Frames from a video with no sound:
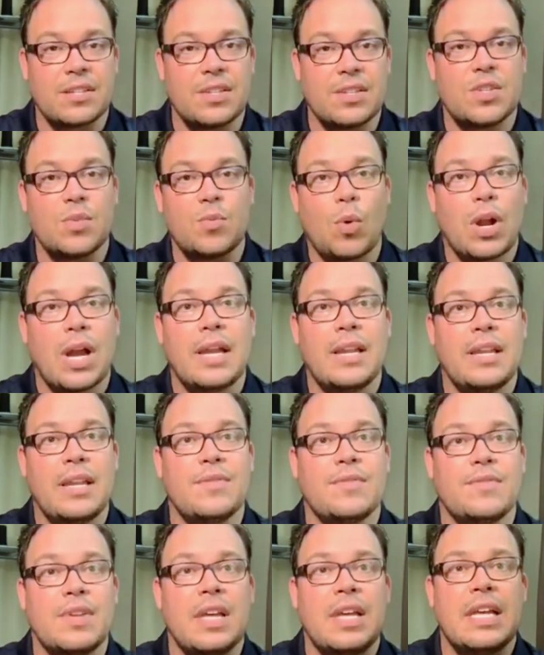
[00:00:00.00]
This is where I
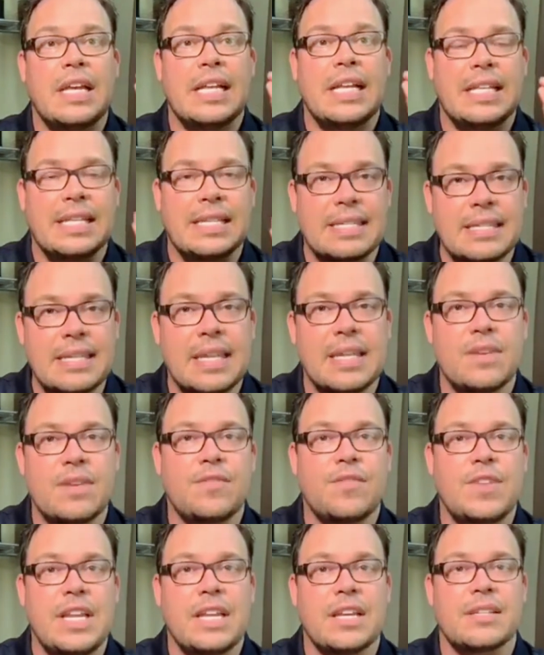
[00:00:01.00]
live, the city of
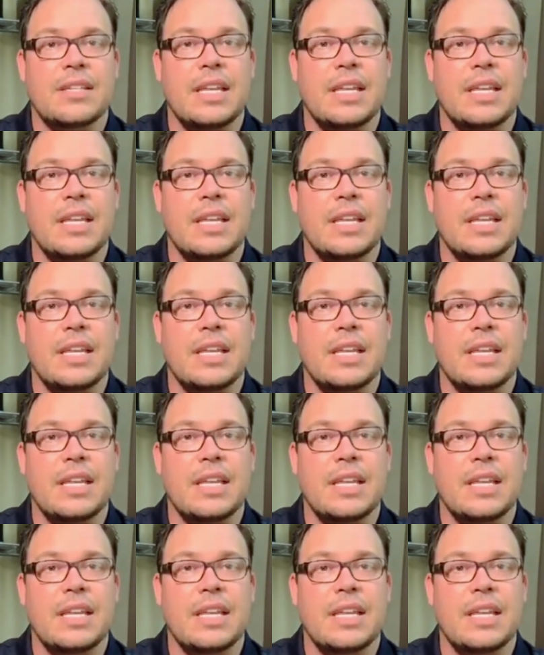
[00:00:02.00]
Phoenix,